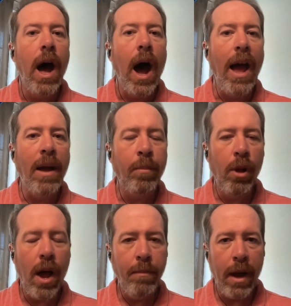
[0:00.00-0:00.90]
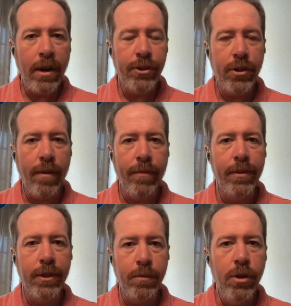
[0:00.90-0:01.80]
I applaud Microsoft for
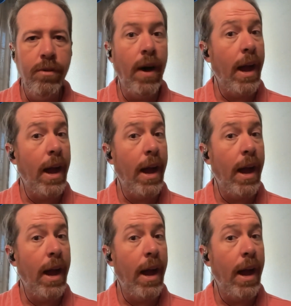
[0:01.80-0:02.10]
this move.